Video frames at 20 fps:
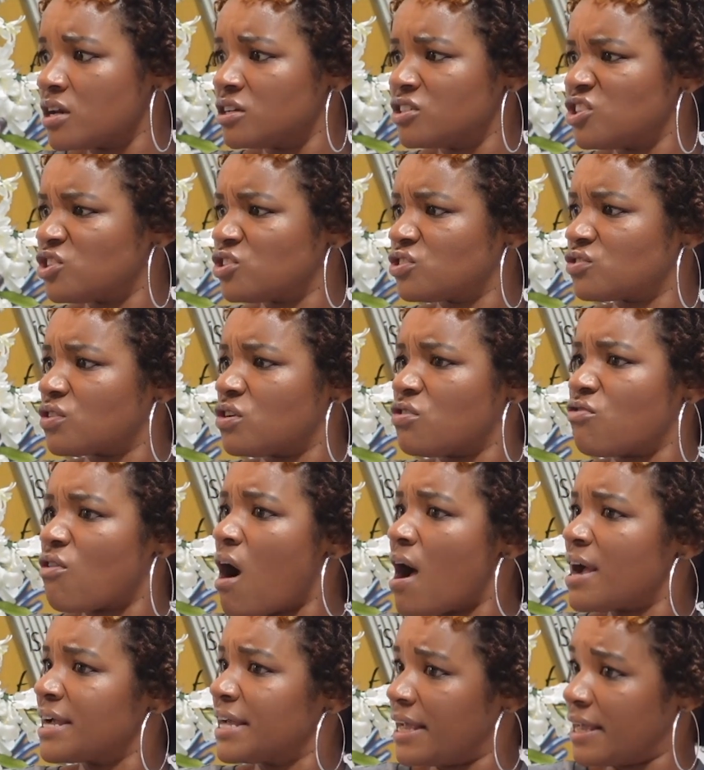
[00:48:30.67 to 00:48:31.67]
just
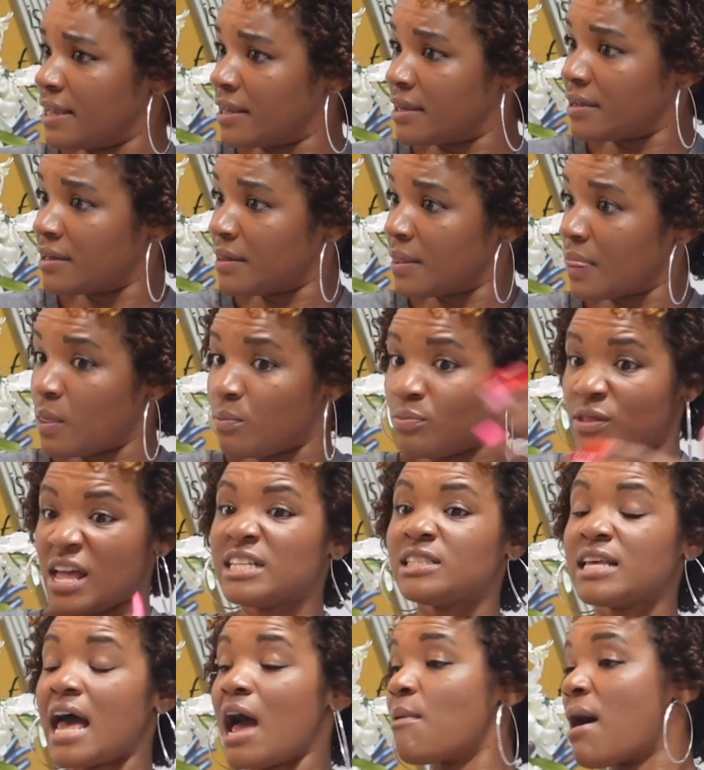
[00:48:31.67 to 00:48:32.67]
crying.
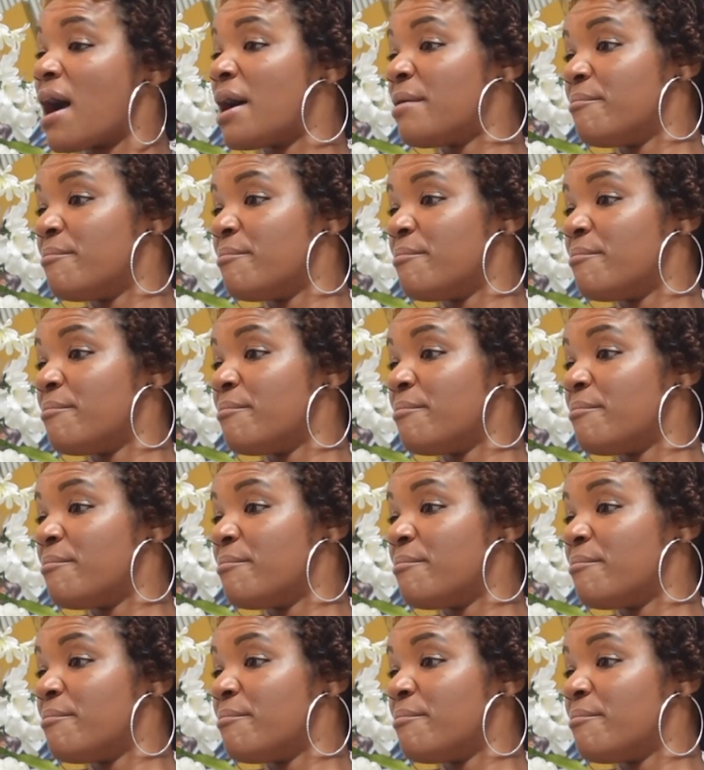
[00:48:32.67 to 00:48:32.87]
That's how I